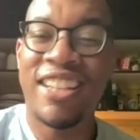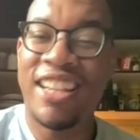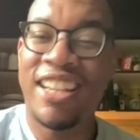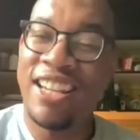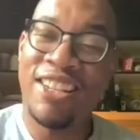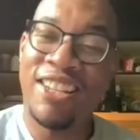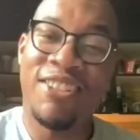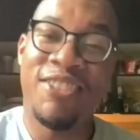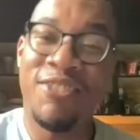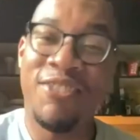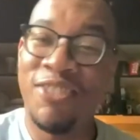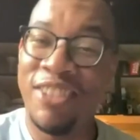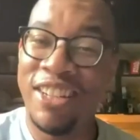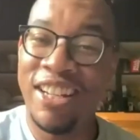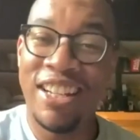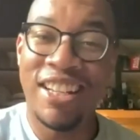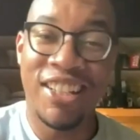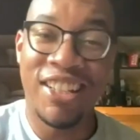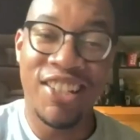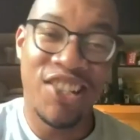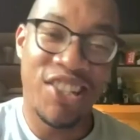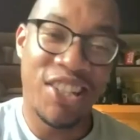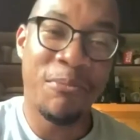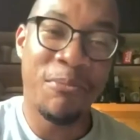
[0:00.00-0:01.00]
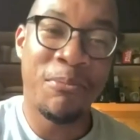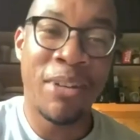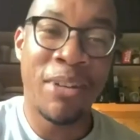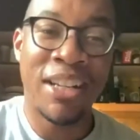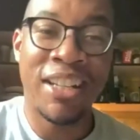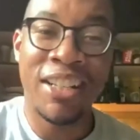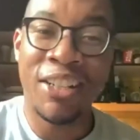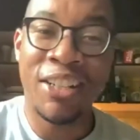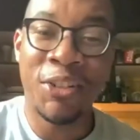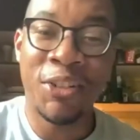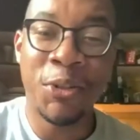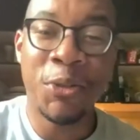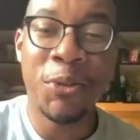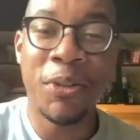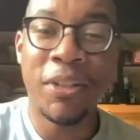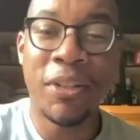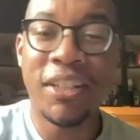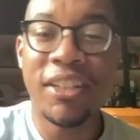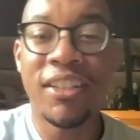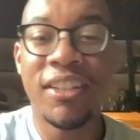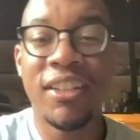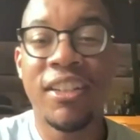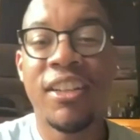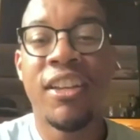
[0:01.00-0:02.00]
and you need legit money to do
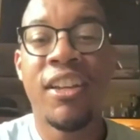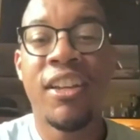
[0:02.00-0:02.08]
it.